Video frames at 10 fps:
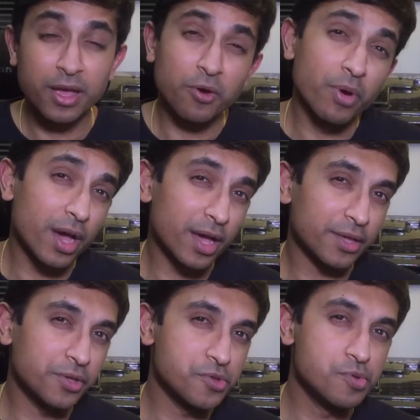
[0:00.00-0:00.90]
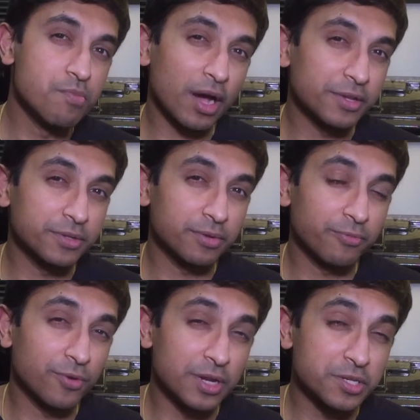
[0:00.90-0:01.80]
where you might
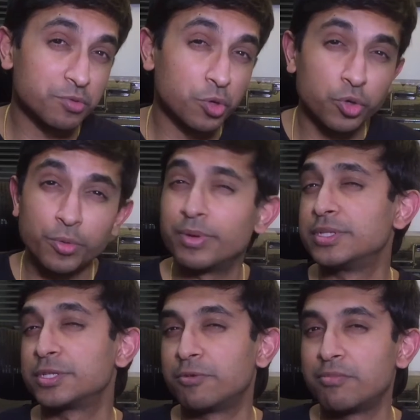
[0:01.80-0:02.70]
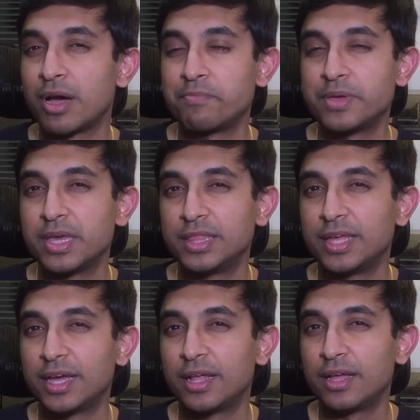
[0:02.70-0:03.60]
fall into a group and someone might be in
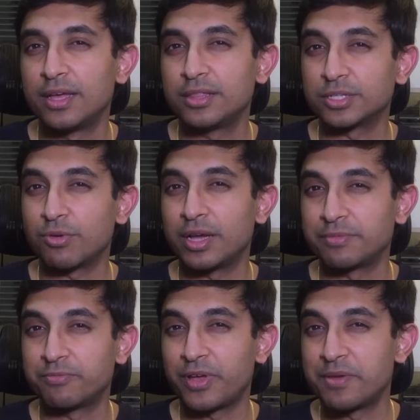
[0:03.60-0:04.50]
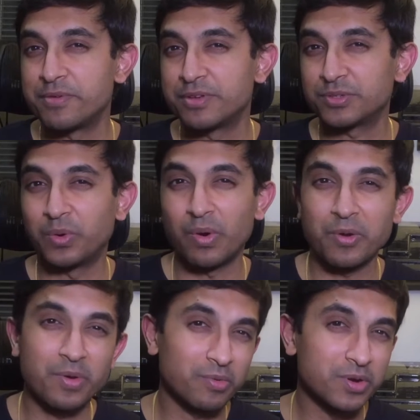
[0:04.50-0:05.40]
there that's quite famous or quite
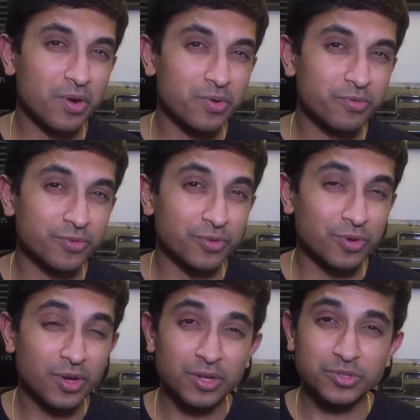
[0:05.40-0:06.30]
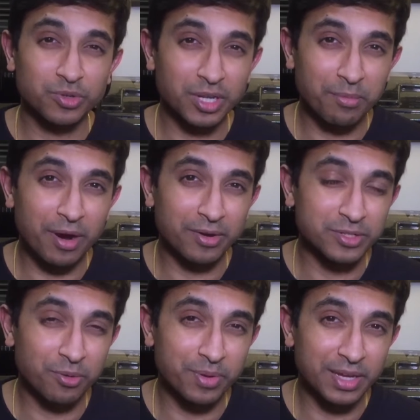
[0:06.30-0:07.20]
well known for talking about a
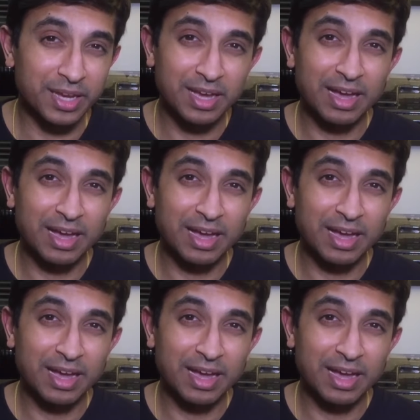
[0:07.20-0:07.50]
topic,